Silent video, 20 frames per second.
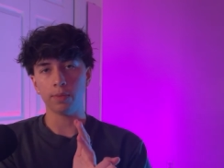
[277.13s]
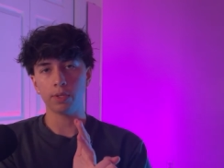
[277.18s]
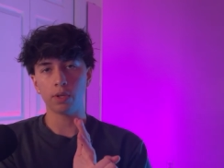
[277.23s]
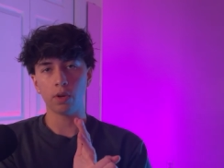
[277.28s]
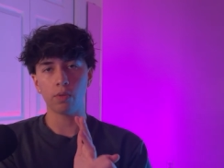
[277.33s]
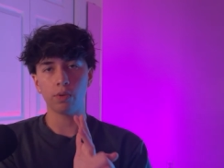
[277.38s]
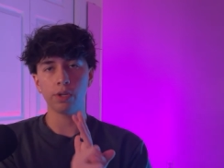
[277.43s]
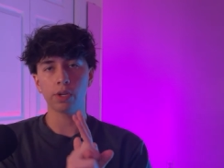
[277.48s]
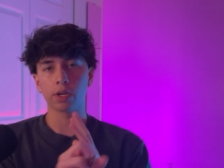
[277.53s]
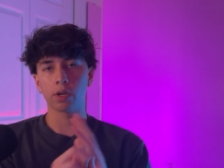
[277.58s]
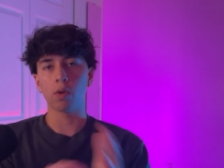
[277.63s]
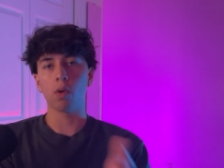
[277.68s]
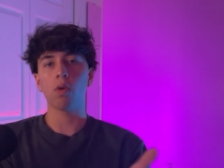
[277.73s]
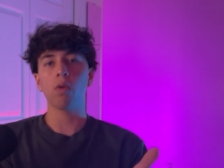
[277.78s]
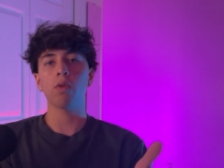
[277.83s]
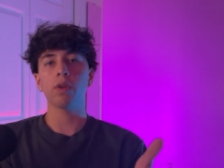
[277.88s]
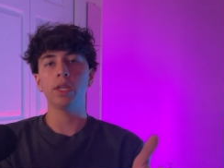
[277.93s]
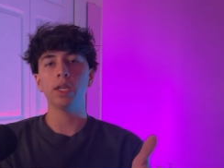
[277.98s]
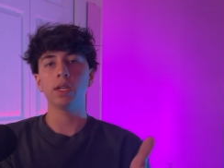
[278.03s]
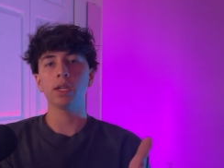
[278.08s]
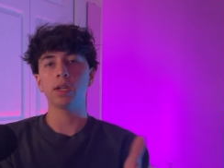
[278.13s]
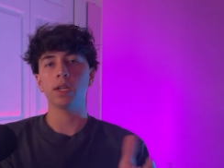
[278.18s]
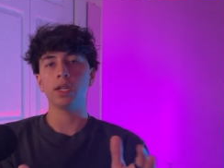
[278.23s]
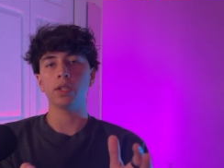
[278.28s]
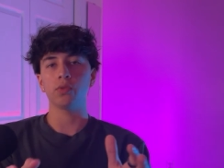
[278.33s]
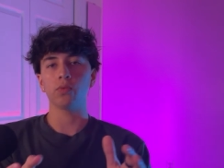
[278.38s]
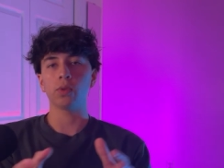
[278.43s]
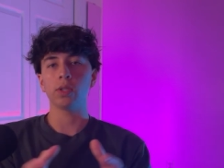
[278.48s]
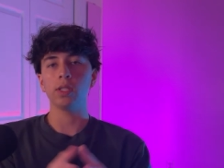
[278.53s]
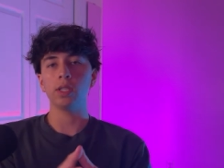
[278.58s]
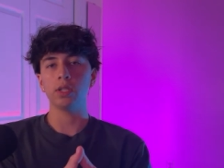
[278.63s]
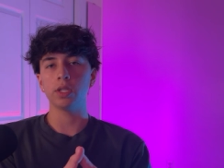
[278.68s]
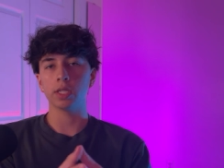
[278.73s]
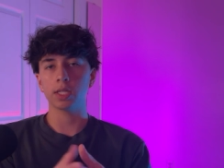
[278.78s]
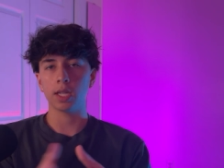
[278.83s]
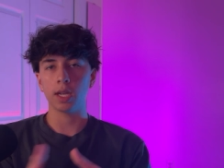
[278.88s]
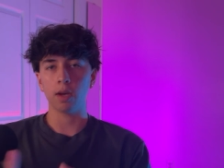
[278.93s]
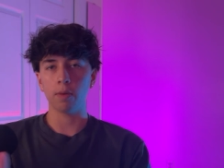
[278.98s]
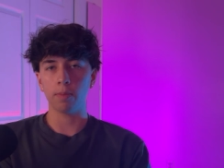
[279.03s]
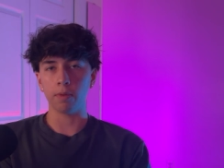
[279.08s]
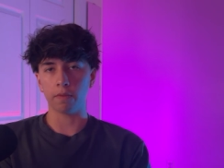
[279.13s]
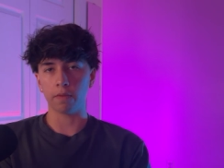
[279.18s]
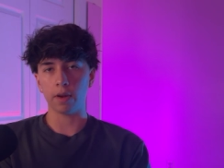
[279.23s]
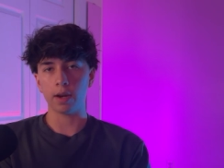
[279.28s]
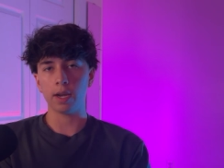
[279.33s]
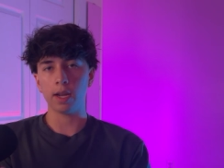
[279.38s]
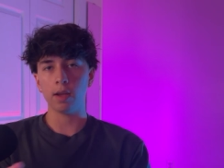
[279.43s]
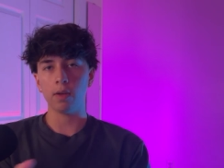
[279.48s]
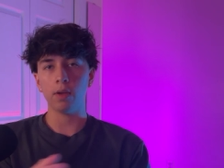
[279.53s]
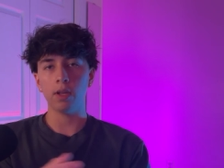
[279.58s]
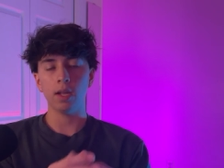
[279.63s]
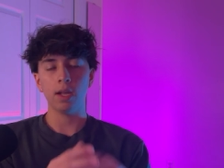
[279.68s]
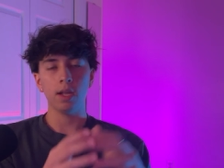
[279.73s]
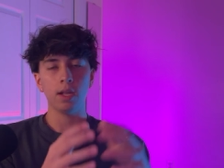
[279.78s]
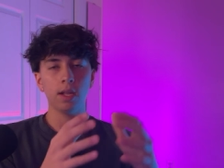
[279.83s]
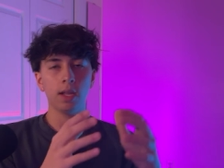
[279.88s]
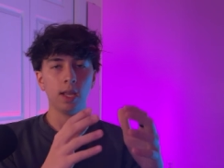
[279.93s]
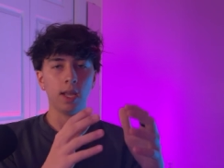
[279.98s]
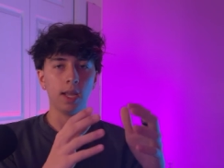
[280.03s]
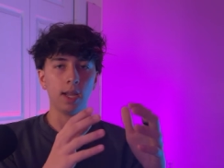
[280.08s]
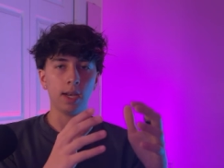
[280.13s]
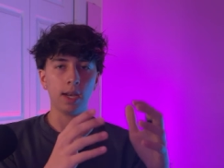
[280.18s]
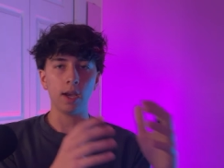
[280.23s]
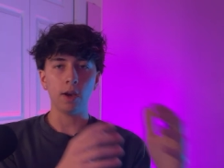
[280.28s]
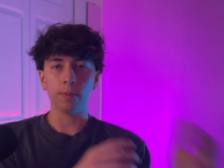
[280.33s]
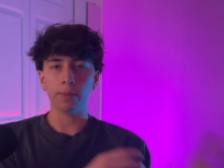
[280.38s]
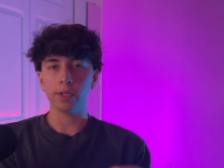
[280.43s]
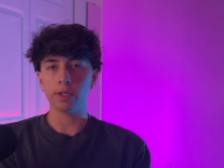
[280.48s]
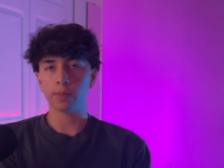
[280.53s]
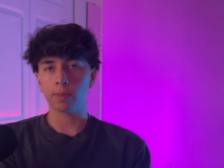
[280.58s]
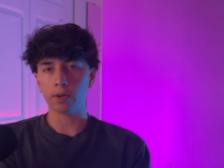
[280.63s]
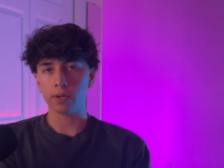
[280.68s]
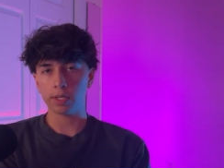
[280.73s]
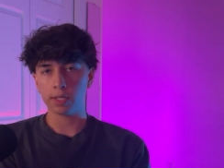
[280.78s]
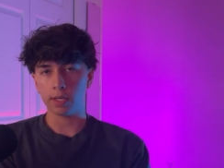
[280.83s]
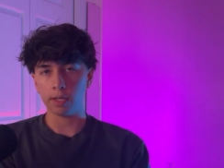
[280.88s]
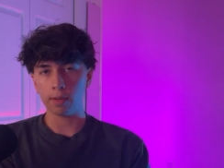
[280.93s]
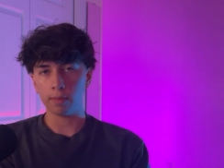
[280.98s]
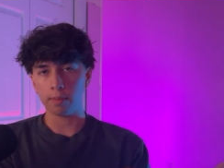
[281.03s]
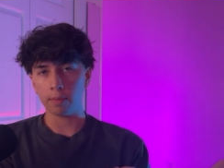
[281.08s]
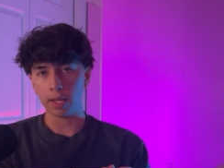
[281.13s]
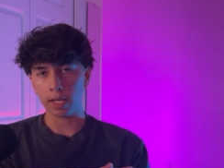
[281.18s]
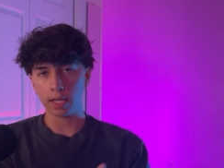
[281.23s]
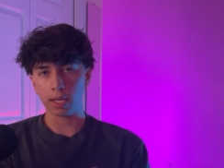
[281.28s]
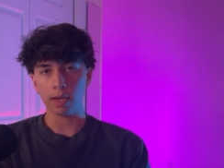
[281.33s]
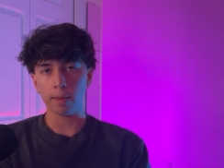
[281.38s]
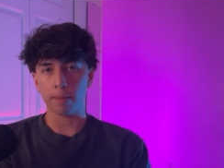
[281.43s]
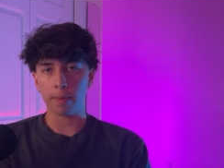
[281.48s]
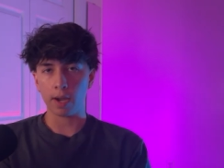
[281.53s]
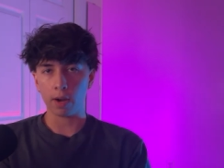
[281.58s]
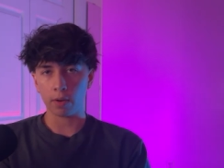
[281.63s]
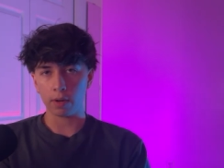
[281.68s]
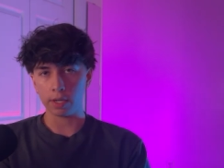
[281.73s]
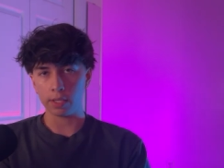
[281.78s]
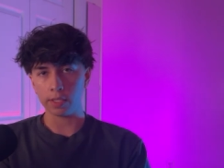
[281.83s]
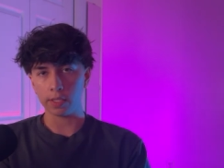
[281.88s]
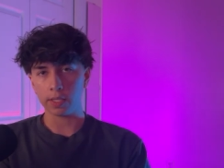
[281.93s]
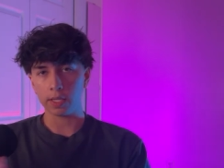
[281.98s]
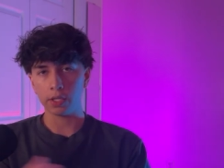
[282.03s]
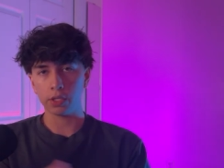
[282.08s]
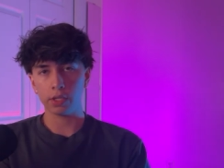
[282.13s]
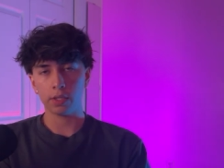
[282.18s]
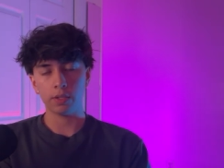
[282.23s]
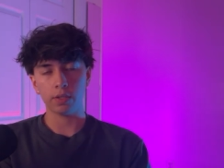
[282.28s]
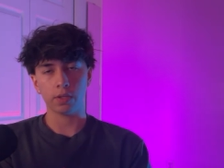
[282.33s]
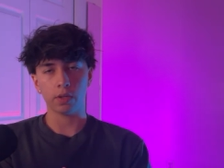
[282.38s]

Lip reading: So your goal here is really just to help a friend out and help this person make an empowered decision.